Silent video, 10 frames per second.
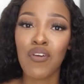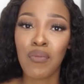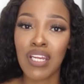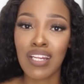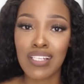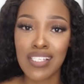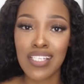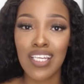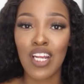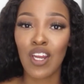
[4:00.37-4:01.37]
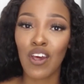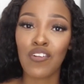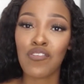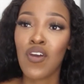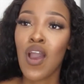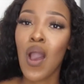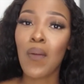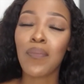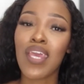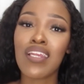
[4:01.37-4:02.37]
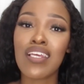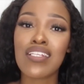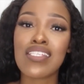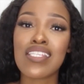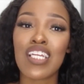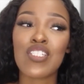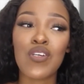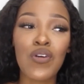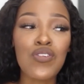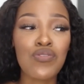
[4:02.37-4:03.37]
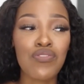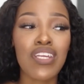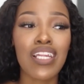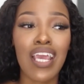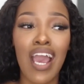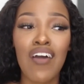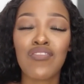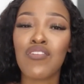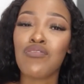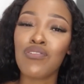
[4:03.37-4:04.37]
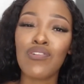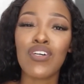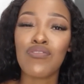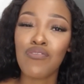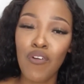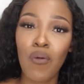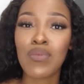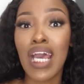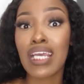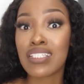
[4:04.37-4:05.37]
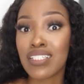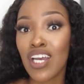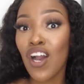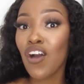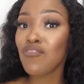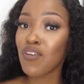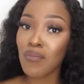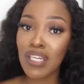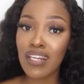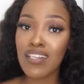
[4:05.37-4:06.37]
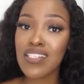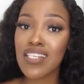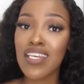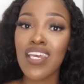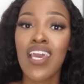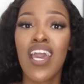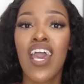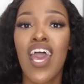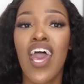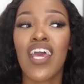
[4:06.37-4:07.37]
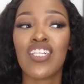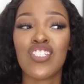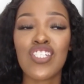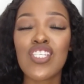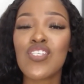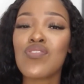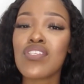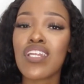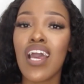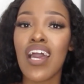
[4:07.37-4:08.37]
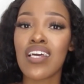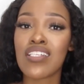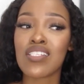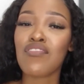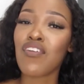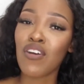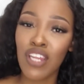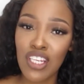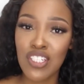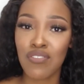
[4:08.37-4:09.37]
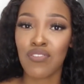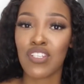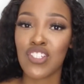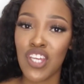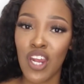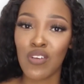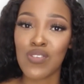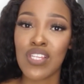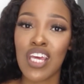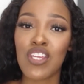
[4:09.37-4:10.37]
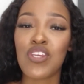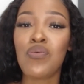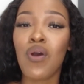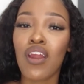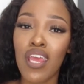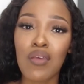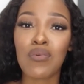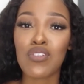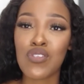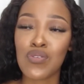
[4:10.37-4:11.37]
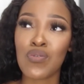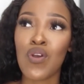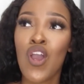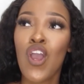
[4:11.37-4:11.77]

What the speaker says: femininity, and a lot of opinions that don't really have the full informed idea of femininity, and just use it as the foundation for this channel so that you are able to